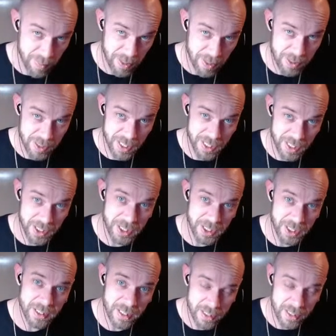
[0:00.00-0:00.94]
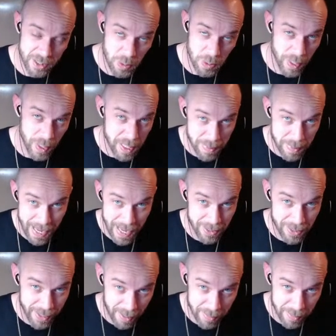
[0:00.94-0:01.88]
postage, £20
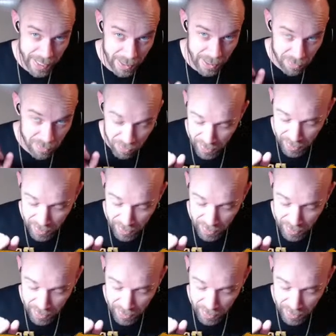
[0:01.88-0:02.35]
and up now, free